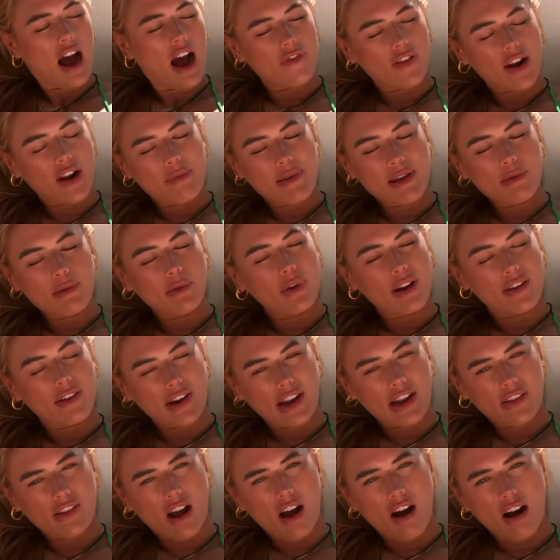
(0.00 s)
I feel like people who haven't had
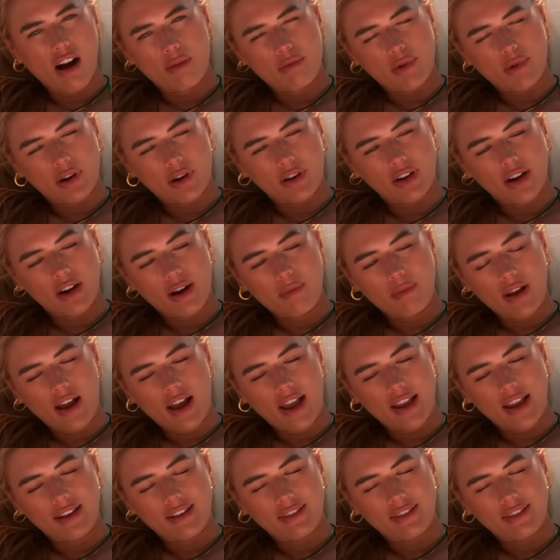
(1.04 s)
the heart broken, I'm like,